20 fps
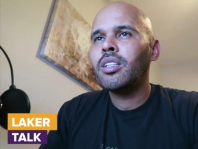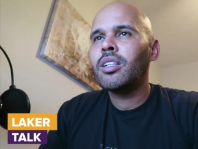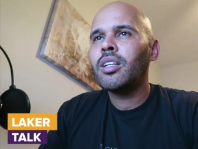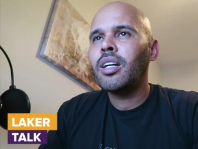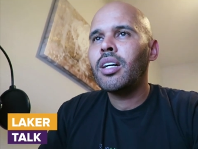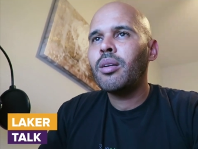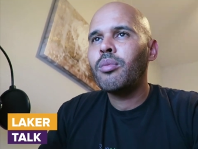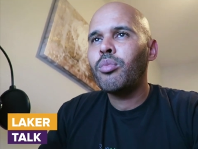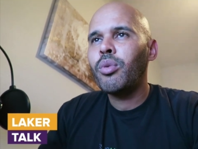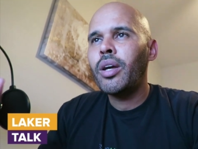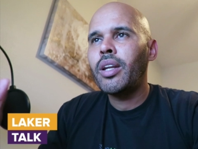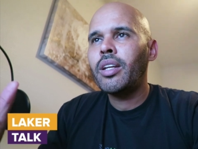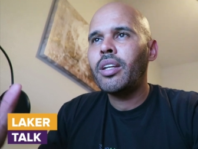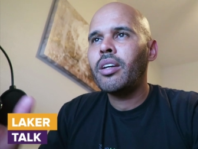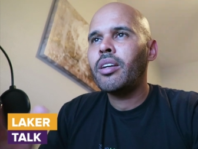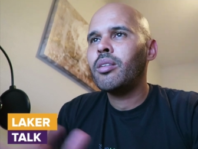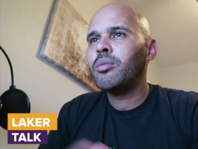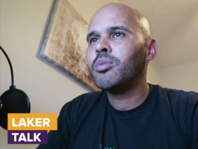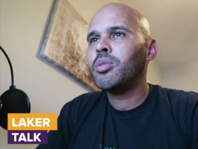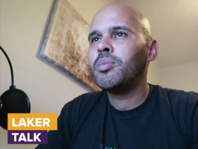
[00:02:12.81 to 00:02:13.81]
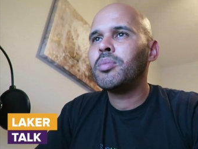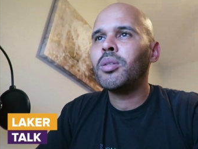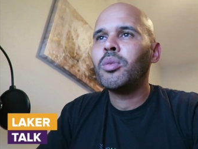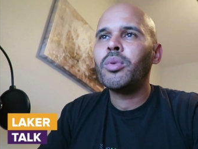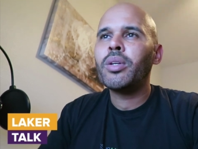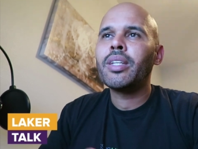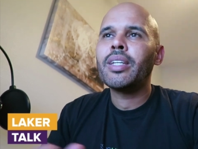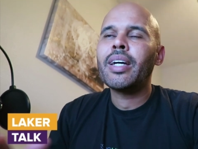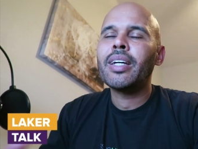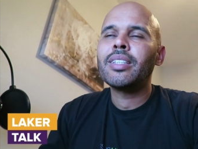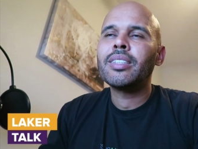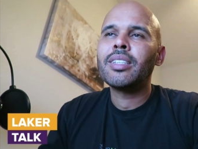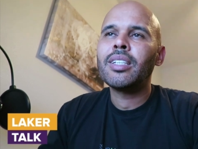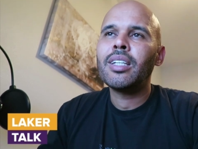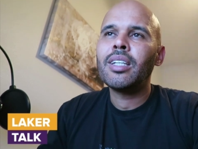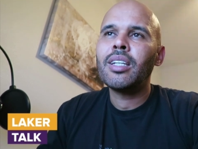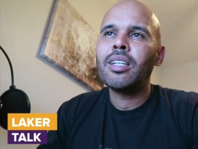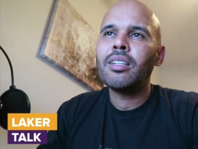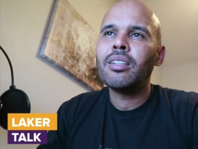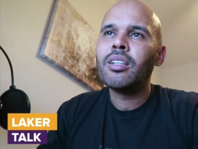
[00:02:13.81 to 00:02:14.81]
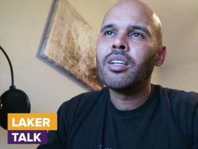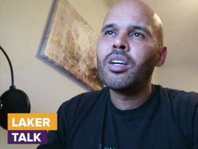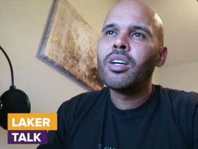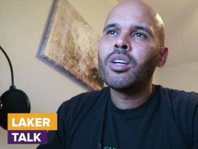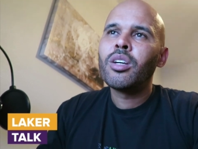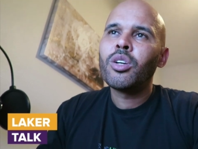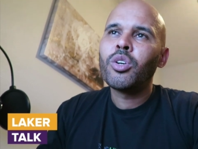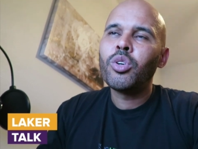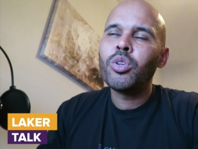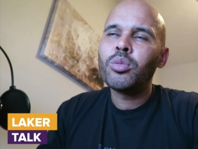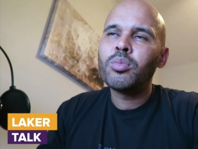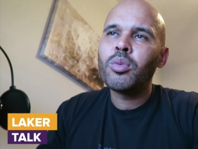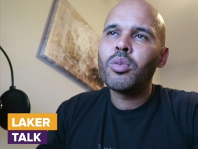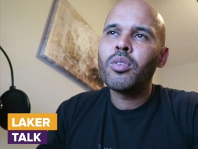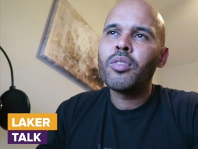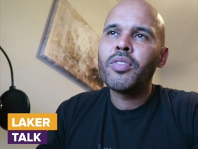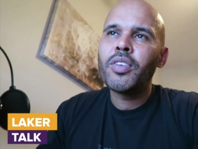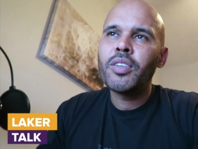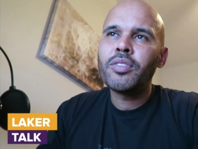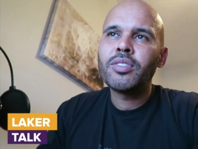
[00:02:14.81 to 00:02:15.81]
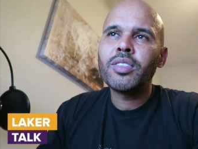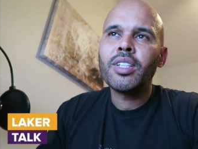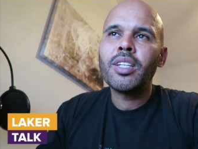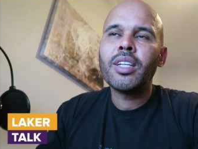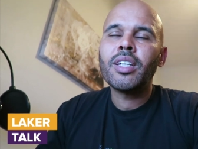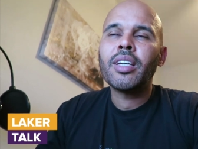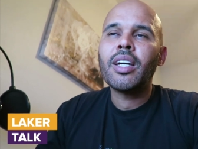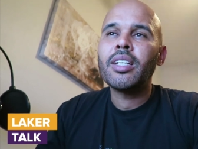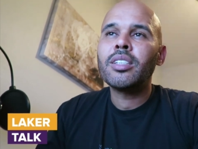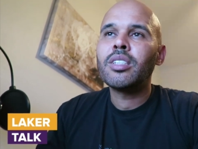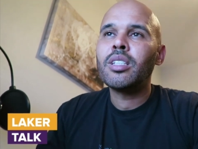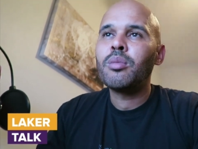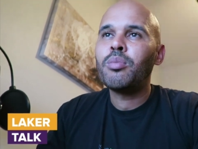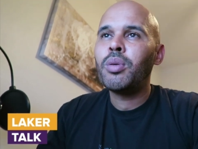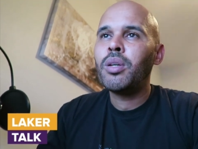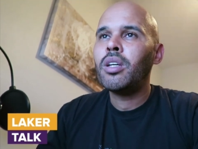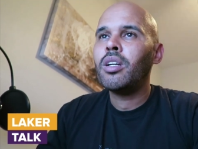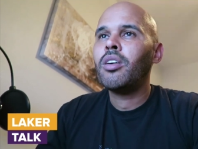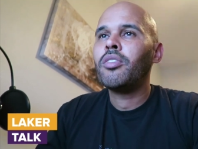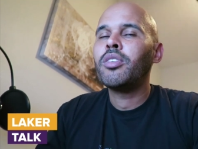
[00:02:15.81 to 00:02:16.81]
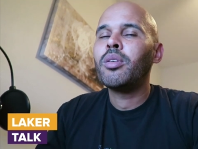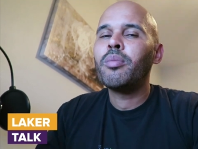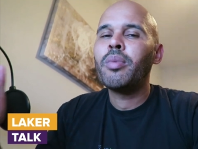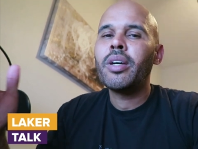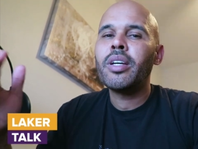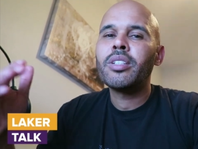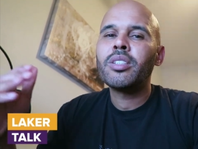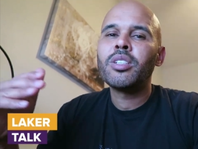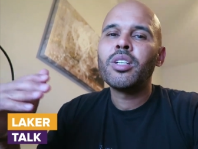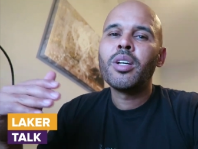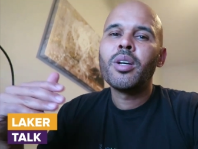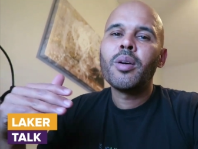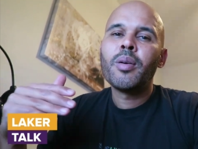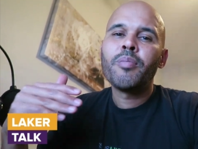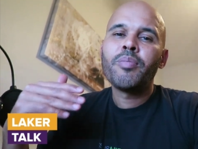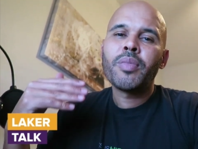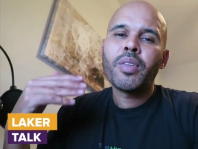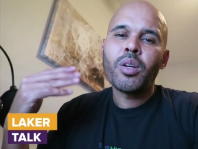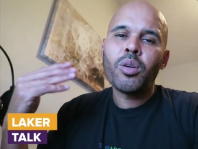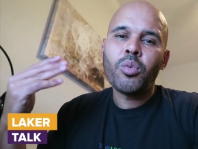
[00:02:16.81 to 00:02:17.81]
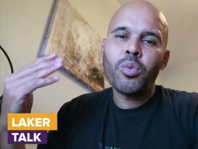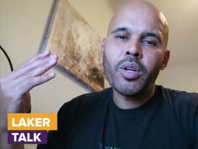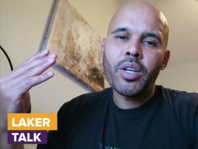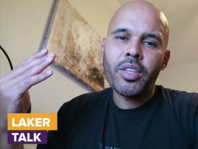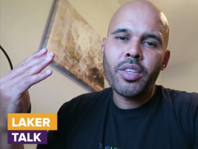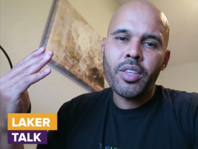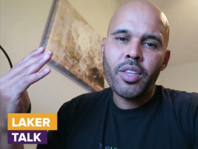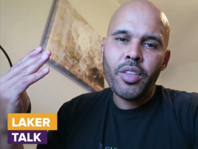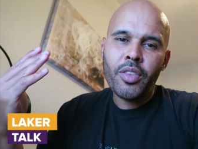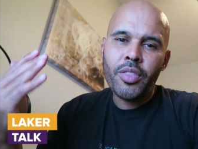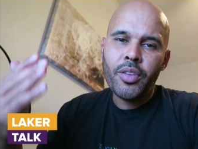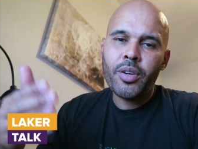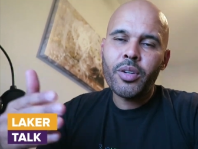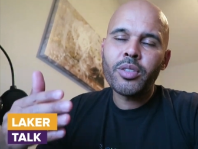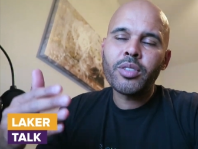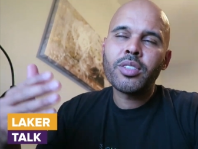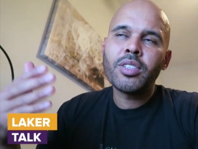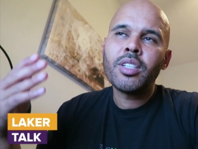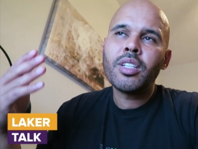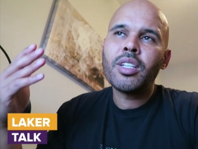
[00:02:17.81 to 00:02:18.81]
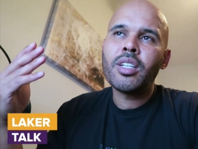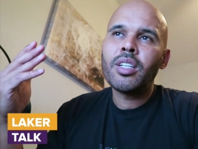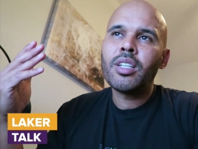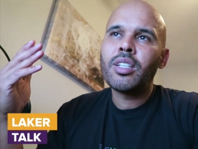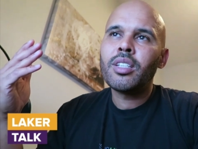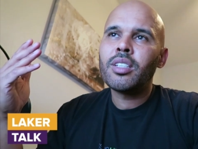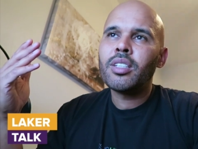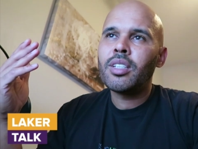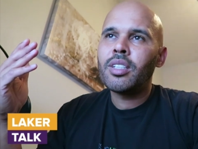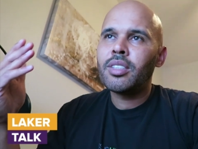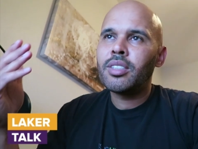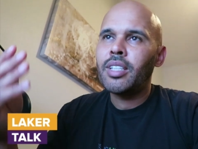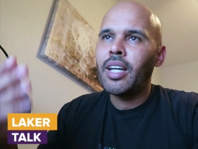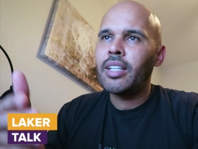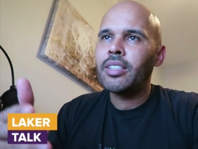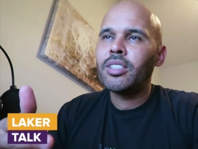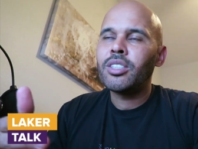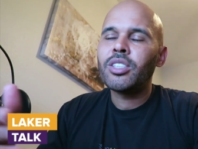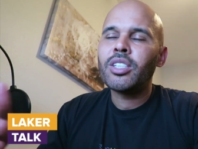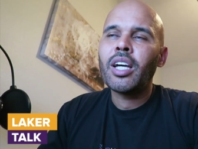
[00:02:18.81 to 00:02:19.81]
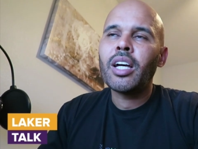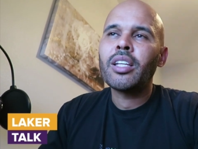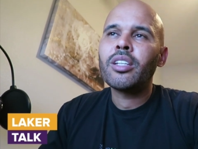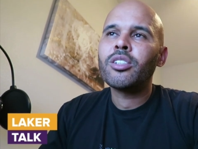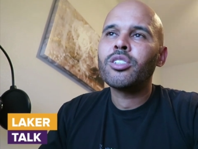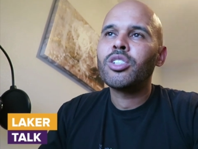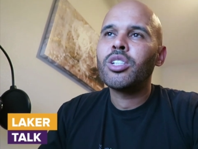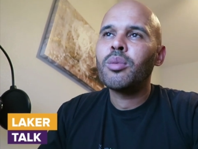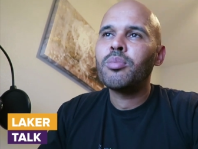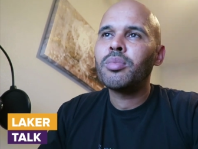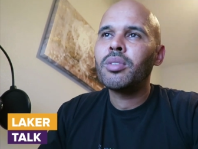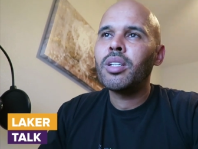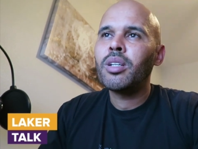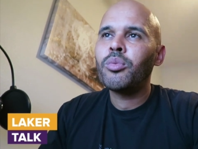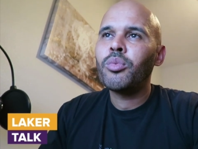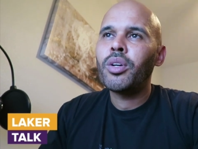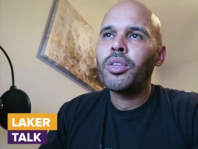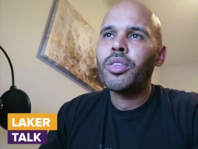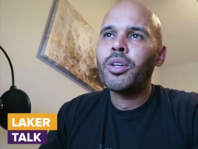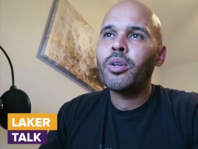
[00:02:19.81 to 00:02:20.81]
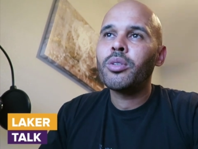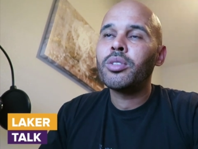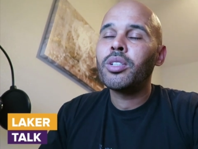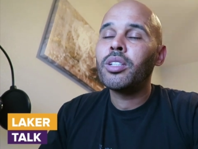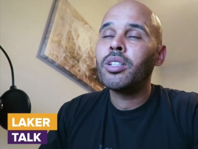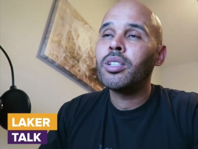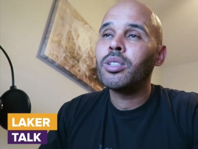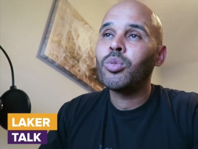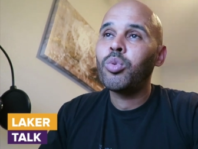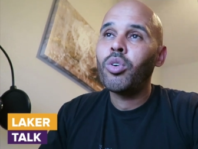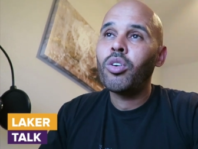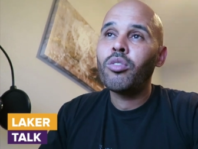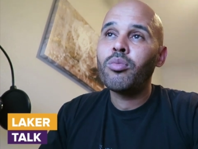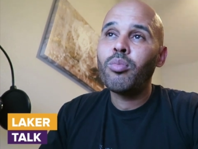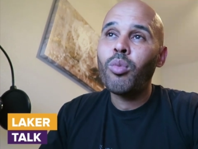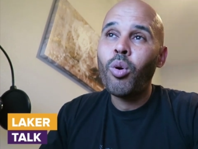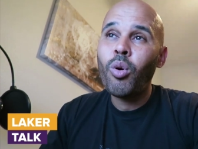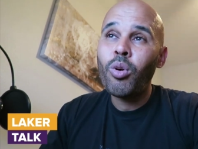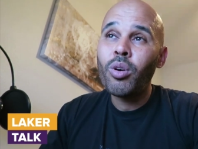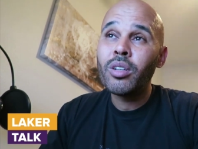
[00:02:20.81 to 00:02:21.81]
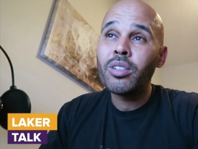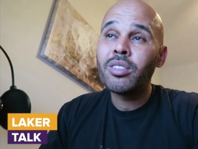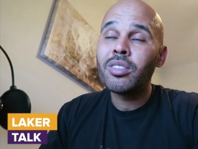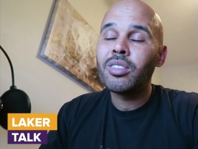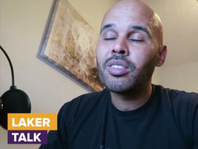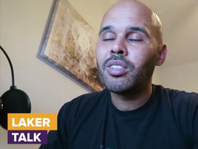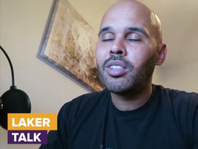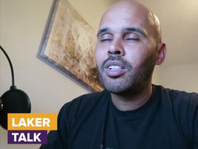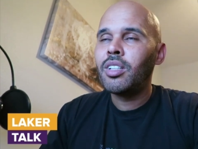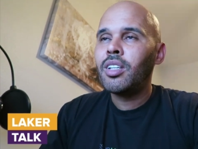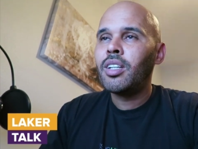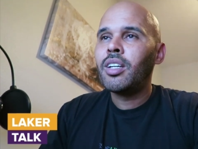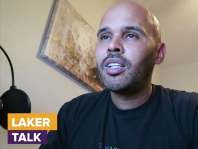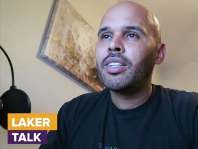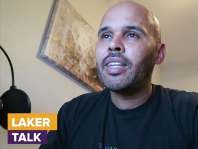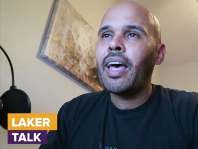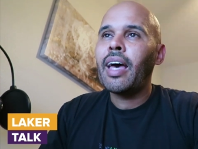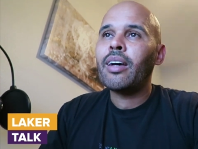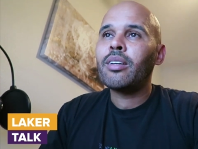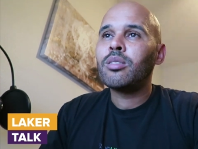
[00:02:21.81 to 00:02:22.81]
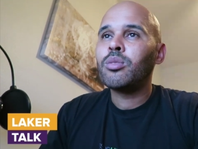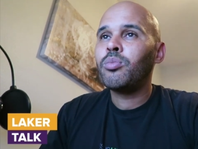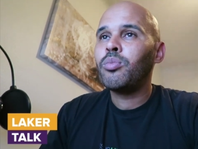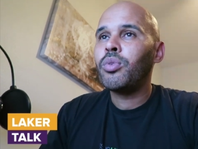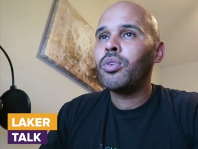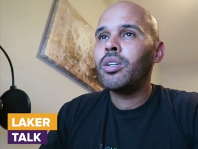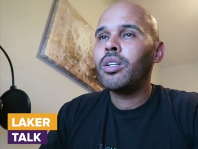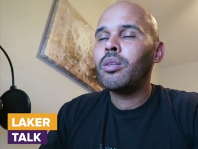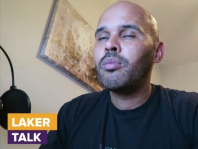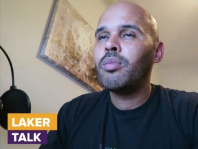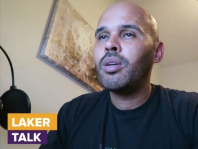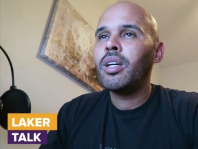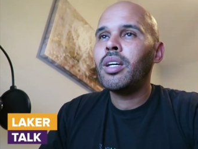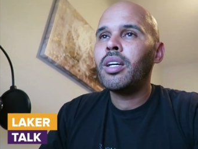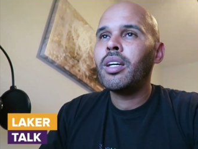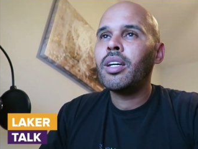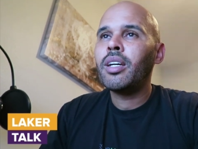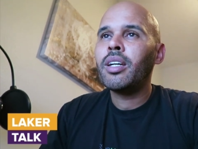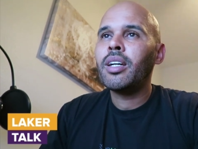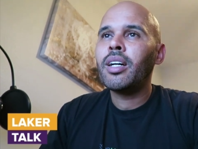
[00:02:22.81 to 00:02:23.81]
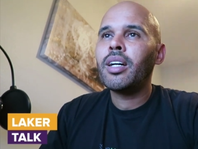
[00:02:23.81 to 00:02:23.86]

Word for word: Uh, Brandon Ingram chipped in with 19, Kuzma with 15, KCP off the bench with 13. Tyson Chandler chipped in with 13 and 12 boards. That's pretty big.